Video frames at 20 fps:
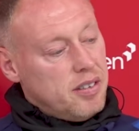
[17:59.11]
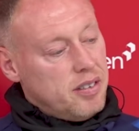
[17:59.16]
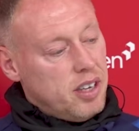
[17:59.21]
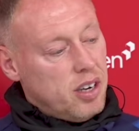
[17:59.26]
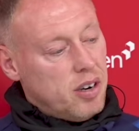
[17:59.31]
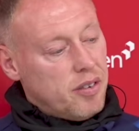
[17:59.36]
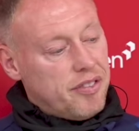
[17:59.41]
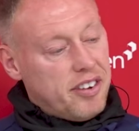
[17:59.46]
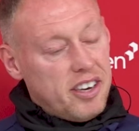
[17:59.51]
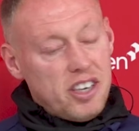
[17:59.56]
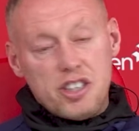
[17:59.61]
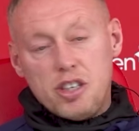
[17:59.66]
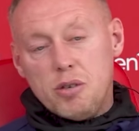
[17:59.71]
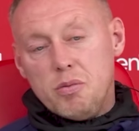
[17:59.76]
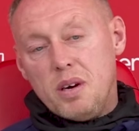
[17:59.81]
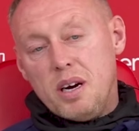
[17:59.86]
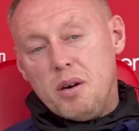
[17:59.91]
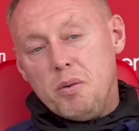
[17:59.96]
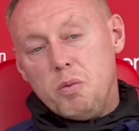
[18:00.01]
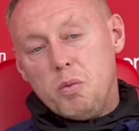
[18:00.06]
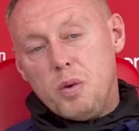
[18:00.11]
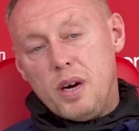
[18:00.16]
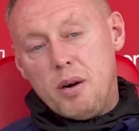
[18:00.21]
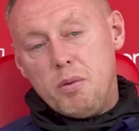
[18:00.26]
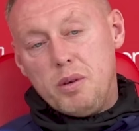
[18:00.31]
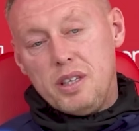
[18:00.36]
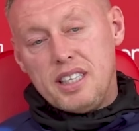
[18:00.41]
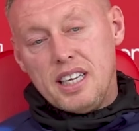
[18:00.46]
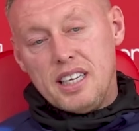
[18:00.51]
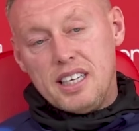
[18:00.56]
you know, finishing where,
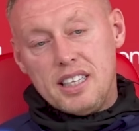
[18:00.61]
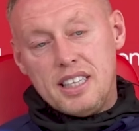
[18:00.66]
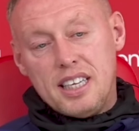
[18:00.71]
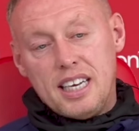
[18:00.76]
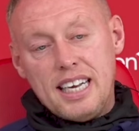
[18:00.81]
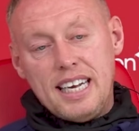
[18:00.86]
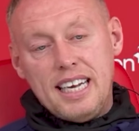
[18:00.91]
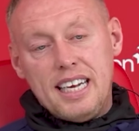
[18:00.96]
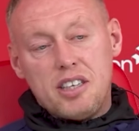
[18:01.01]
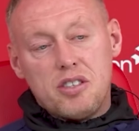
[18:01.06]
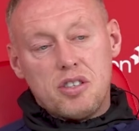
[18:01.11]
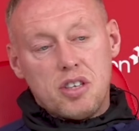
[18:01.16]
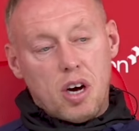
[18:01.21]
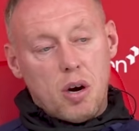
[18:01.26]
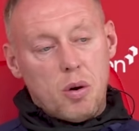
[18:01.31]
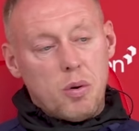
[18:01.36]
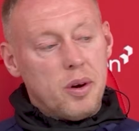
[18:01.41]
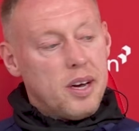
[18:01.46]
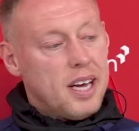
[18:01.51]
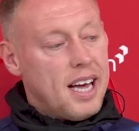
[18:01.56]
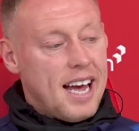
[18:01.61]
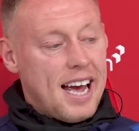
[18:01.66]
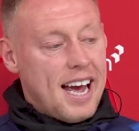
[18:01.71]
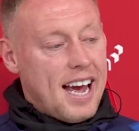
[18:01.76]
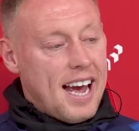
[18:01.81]
where we did in the league. So